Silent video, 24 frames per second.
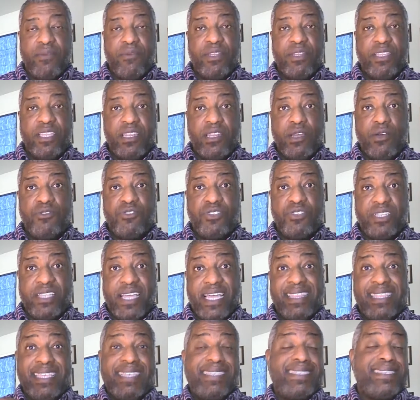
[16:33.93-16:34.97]
with the notion
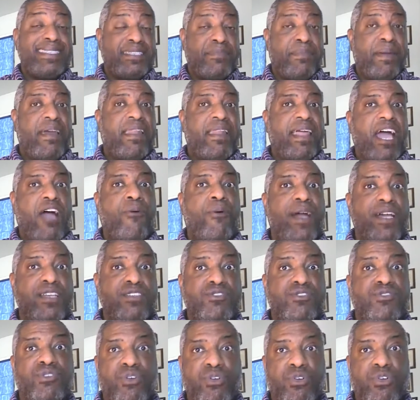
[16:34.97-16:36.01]
that this is about how I
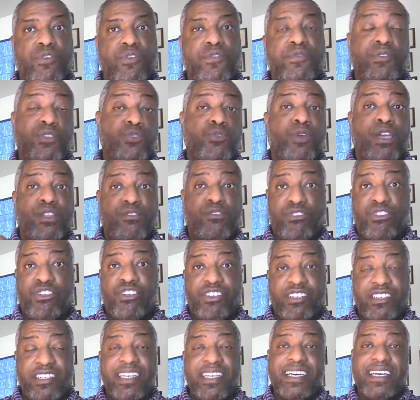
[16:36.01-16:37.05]
serve the greater
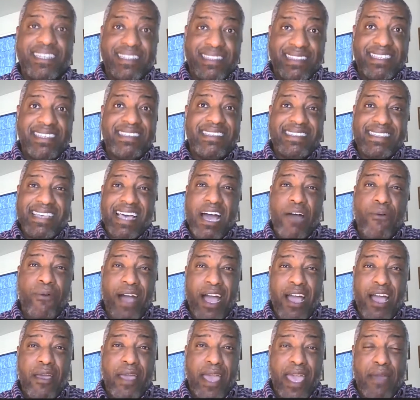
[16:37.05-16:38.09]
good. This is how
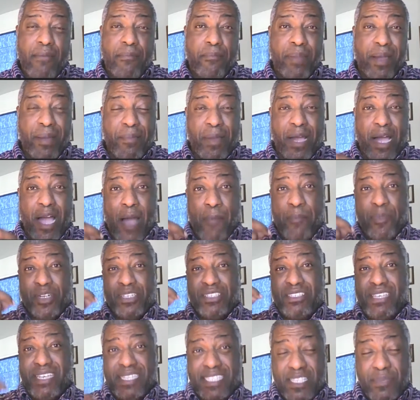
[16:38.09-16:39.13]
I am a
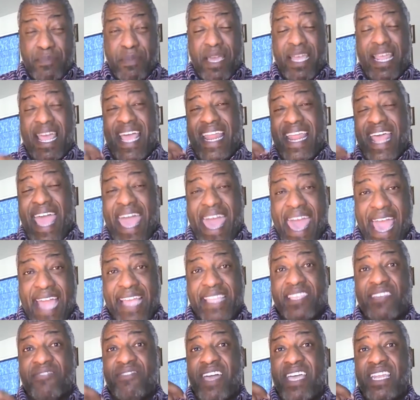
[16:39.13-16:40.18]
participant, and
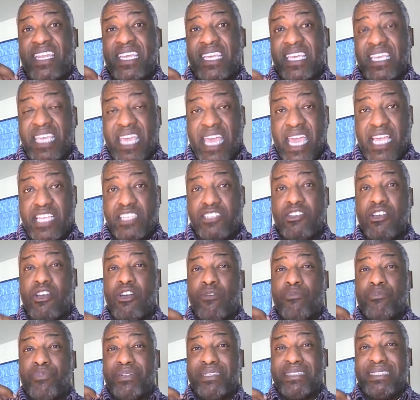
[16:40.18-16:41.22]
active and engaged
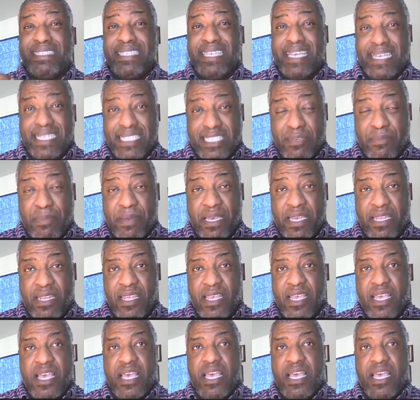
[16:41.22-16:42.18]
participant